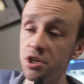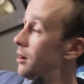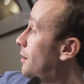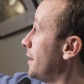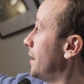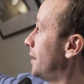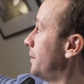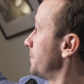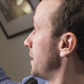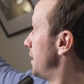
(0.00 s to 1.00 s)
higher
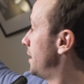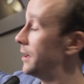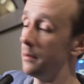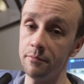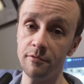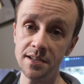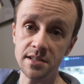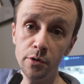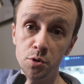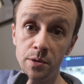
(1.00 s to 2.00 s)

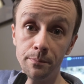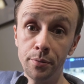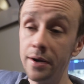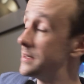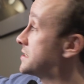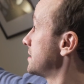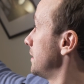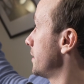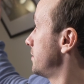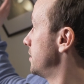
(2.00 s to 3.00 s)
resolution print
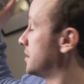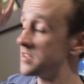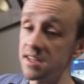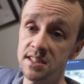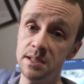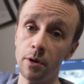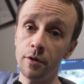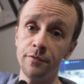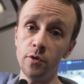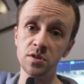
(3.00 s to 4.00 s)
like the 60 by
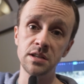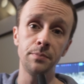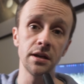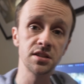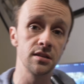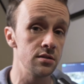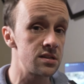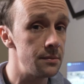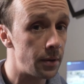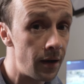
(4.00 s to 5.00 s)
40 picture that you
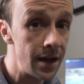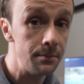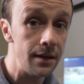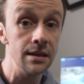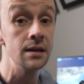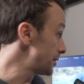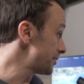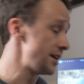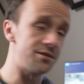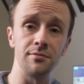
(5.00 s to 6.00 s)
see behind me, but I
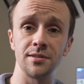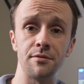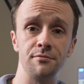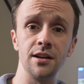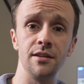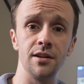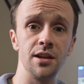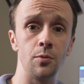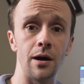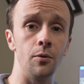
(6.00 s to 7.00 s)
think it's done really, really
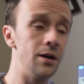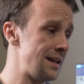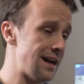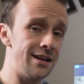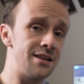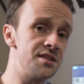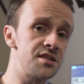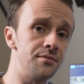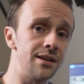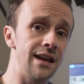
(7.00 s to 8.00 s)
well. And
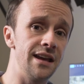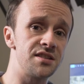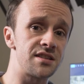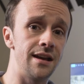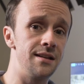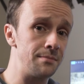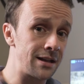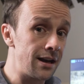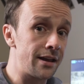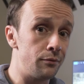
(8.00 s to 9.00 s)
considering it's a
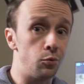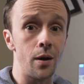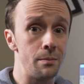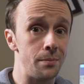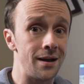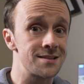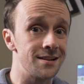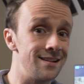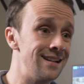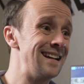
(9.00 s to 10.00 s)
click of one
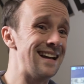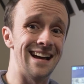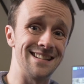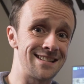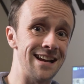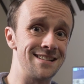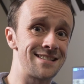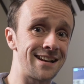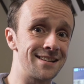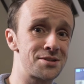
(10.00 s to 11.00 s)
button and 10
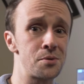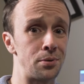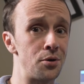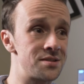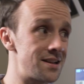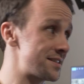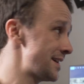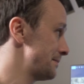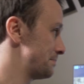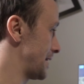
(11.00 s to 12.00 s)
seconds to process
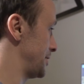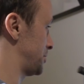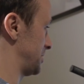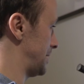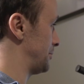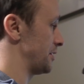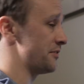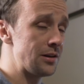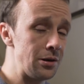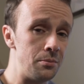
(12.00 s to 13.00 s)
it, and you come out with
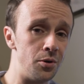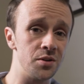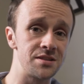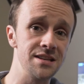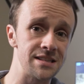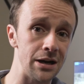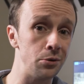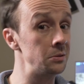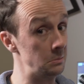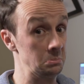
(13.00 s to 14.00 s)
a lot more detail,